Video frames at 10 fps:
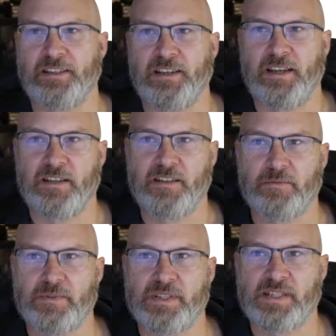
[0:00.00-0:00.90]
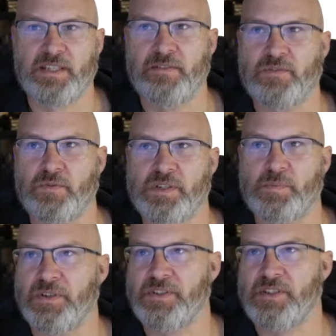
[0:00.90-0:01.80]
And it receives
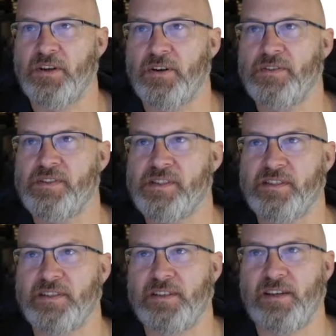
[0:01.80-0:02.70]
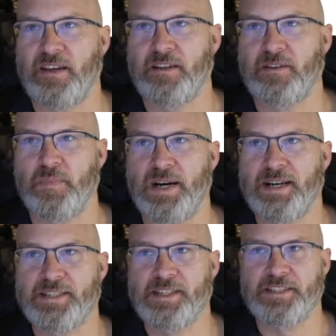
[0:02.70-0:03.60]
response codes and
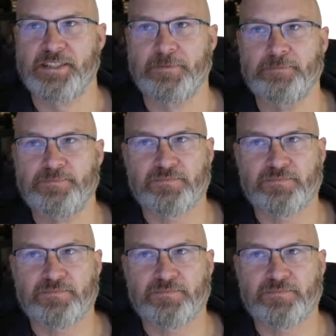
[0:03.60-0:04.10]
parses them,